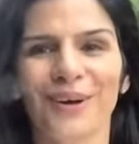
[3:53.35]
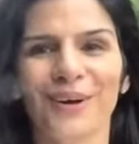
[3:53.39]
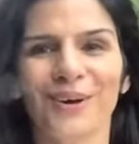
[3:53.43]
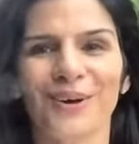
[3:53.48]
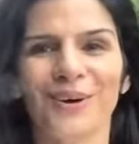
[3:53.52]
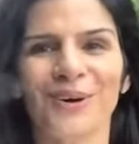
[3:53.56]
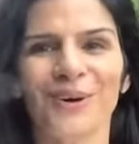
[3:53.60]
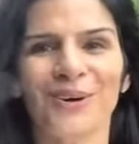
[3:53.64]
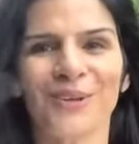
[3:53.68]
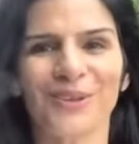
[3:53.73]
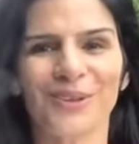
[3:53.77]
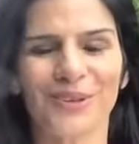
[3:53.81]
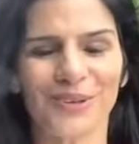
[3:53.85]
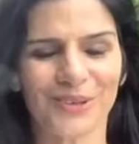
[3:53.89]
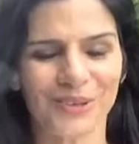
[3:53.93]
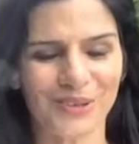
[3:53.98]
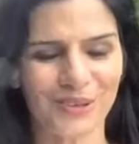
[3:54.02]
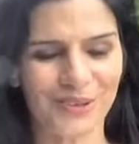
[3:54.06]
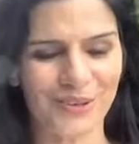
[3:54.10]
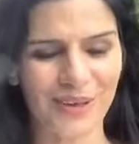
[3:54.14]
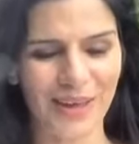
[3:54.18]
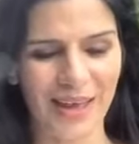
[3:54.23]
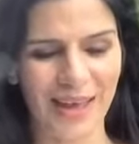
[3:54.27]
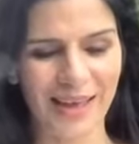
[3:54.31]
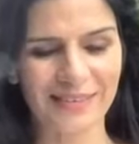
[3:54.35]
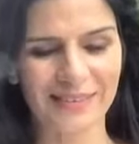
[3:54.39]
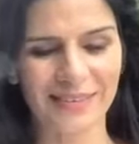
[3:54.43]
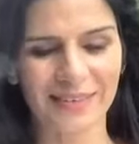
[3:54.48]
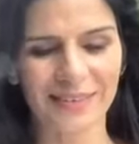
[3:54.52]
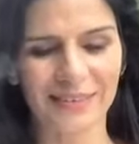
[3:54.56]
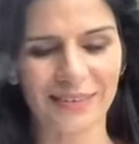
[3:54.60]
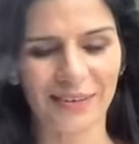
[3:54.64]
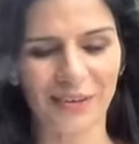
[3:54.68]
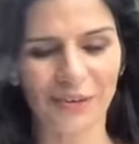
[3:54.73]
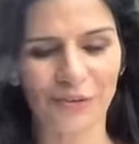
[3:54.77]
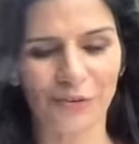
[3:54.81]
uh, the the
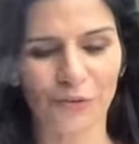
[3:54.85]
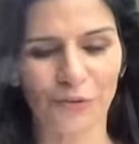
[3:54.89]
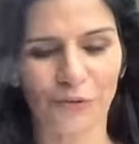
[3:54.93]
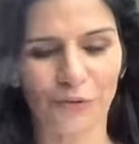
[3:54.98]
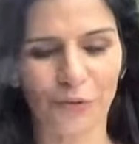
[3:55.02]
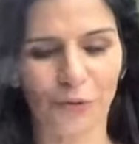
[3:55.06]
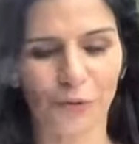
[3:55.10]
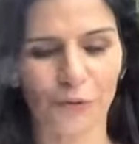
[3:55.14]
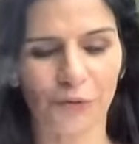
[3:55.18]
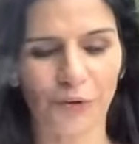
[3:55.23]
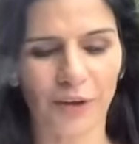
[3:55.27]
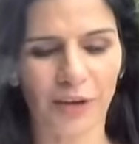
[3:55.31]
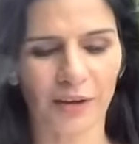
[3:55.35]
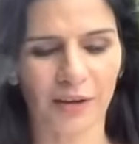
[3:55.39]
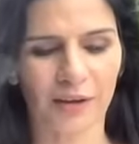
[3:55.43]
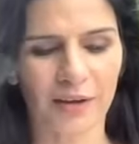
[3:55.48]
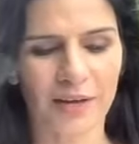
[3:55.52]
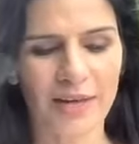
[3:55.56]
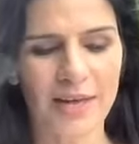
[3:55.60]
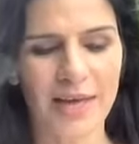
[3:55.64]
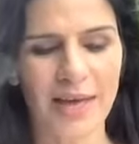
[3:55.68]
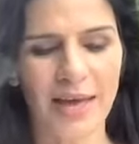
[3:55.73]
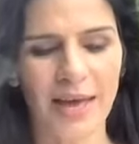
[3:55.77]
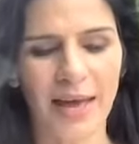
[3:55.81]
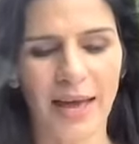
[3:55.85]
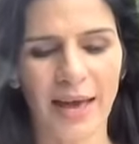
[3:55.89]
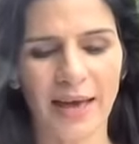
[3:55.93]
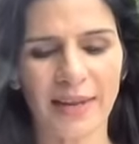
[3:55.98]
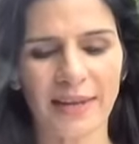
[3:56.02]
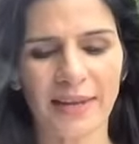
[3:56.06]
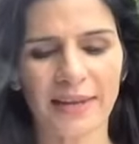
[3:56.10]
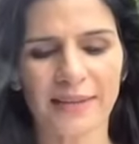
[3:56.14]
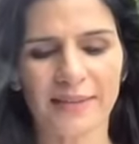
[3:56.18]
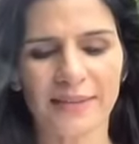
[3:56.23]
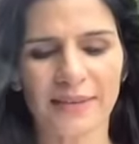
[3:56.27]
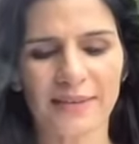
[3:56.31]
accelerator over here
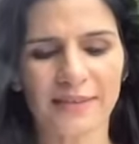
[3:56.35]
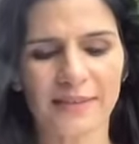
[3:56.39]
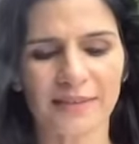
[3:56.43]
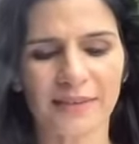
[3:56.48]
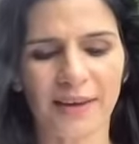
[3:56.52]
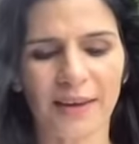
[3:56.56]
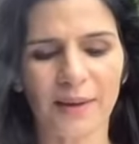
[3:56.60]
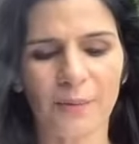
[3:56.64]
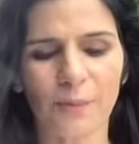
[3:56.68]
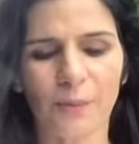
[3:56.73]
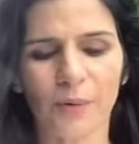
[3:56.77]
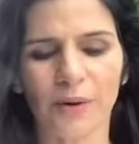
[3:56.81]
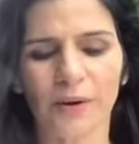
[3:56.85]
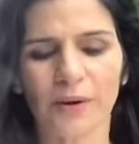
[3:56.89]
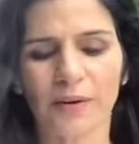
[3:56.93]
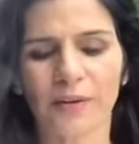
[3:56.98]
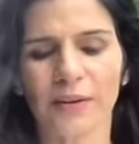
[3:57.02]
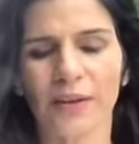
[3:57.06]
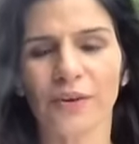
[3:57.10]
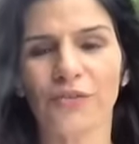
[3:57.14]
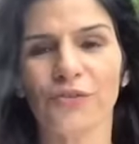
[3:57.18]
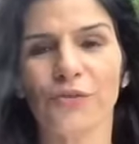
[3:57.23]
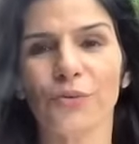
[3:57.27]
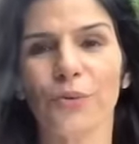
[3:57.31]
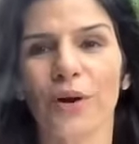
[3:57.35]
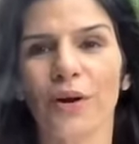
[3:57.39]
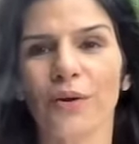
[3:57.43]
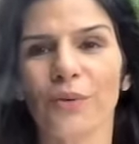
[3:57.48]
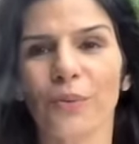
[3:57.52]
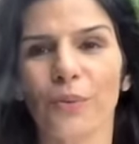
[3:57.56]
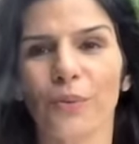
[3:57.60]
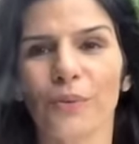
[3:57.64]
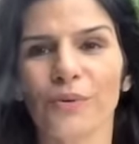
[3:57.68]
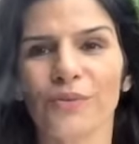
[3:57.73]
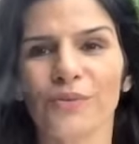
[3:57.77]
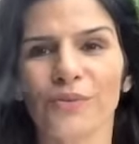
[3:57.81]
and it's, it's a time wherein that you
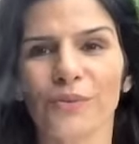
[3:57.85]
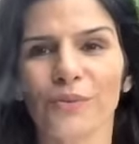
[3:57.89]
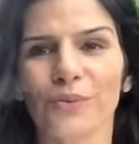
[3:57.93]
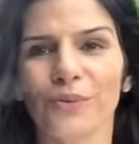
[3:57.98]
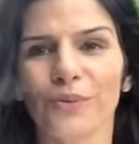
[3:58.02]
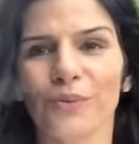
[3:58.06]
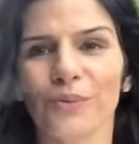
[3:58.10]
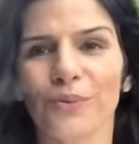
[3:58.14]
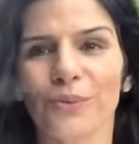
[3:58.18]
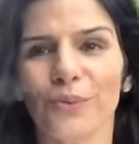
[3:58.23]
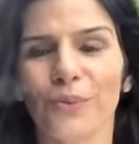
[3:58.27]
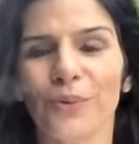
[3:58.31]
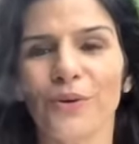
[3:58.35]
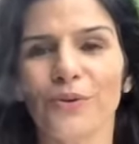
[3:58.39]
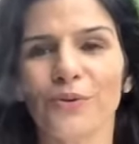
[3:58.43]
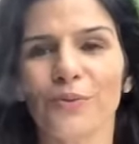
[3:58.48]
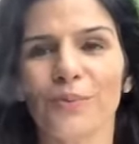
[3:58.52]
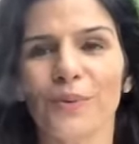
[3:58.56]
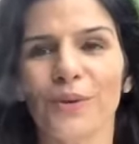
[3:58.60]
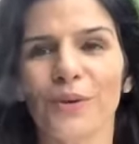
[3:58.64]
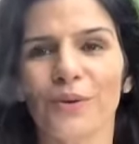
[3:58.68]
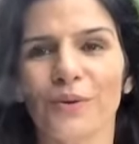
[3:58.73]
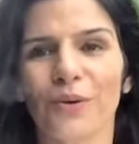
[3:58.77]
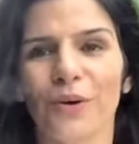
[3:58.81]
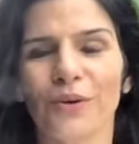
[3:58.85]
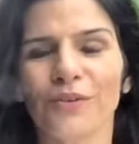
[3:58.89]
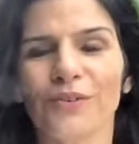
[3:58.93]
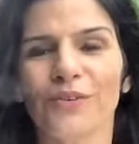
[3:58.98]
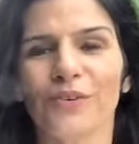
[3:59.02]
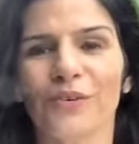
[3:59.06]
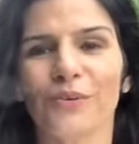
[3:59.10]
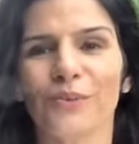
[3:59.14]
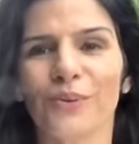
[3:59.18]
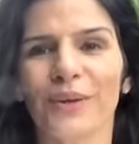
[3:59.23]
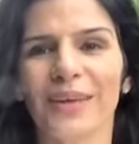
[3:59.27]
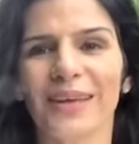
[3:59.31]
are also going to be not
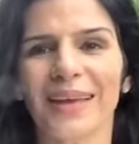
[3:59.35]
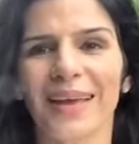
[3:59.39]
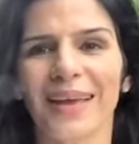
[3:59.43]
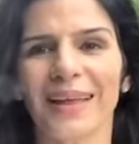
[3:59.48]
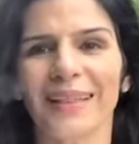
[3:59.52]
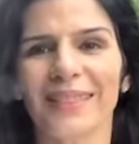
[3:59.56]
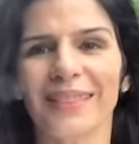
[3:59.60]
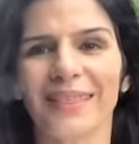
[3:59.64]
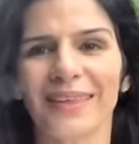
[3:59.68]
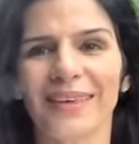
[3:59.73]
looking at